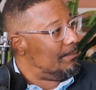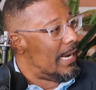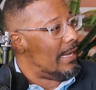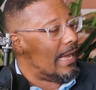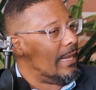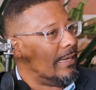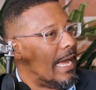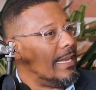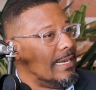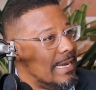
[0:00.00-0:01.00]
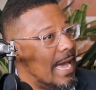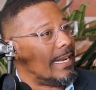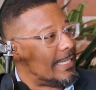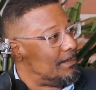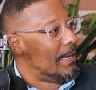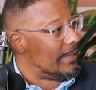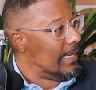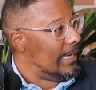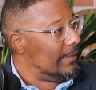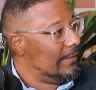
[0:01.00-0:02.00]
I did not expect
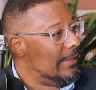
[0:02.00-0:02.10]
that.